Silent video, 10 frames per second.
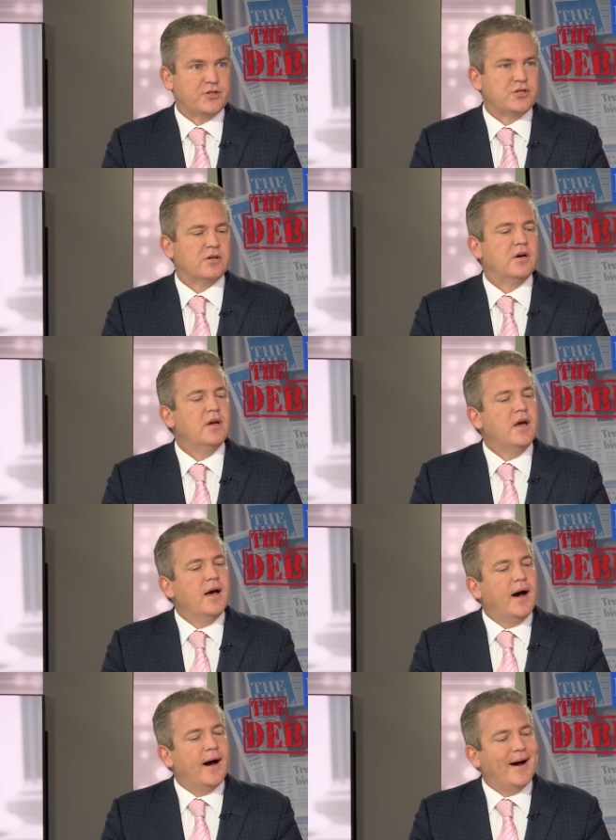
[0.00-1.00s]
yeah. for sure.
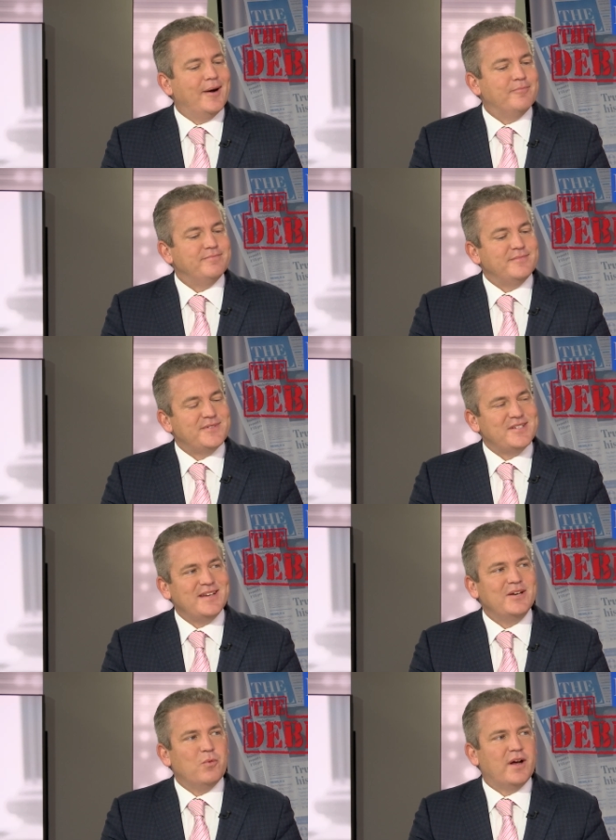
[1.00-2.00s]
Um,
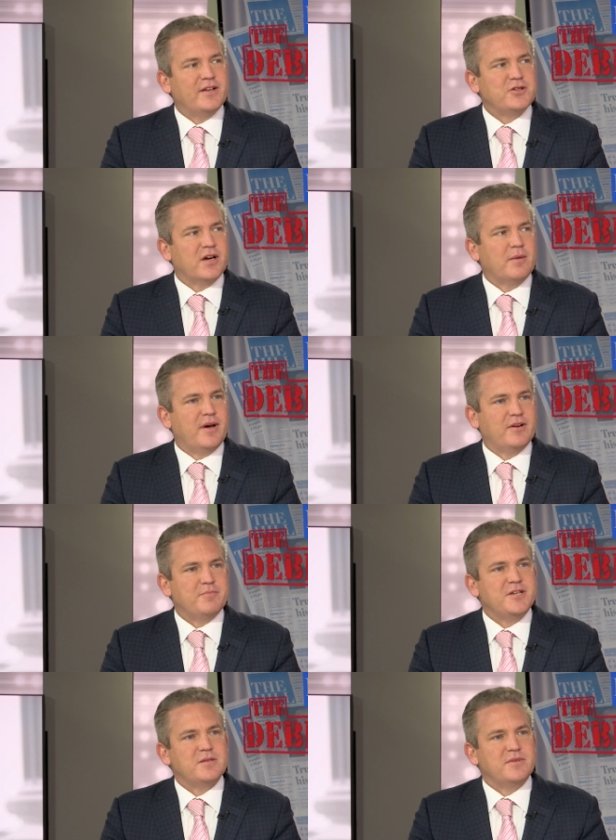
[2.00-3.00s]
she didn't want to talk about
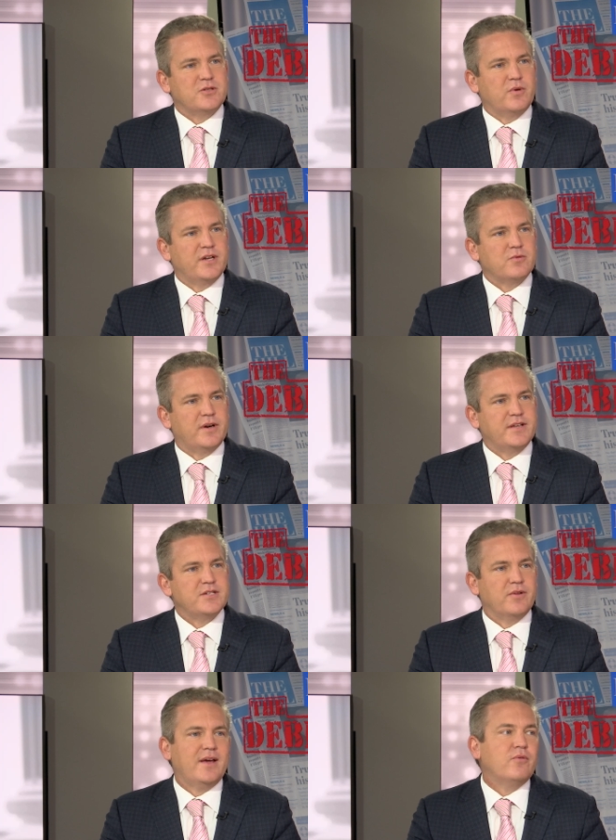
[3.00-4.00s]
impeachment in twenty twenty,
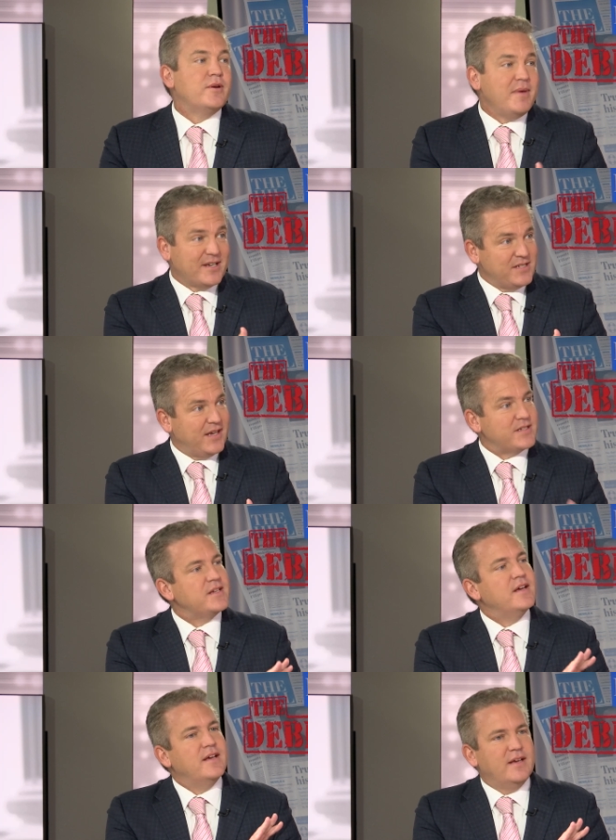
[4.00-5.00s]
so that would make sense.